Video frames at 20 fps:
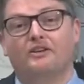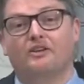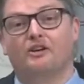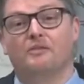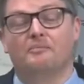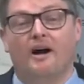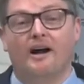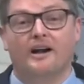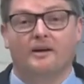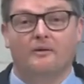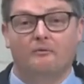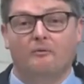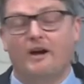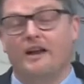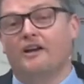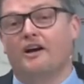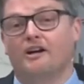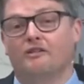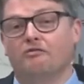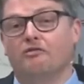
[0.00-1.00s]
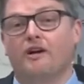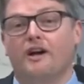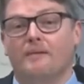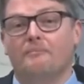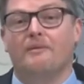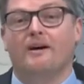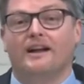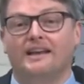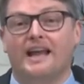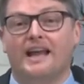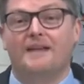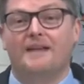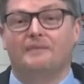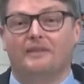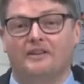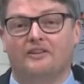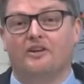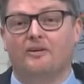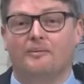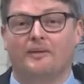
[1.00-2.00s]
be doing mine. And when I write my name
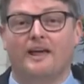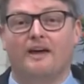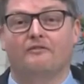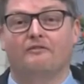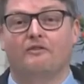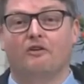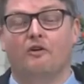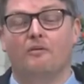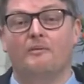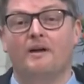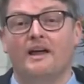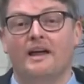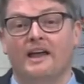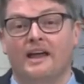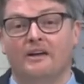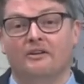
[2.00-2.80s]
at the top of that form,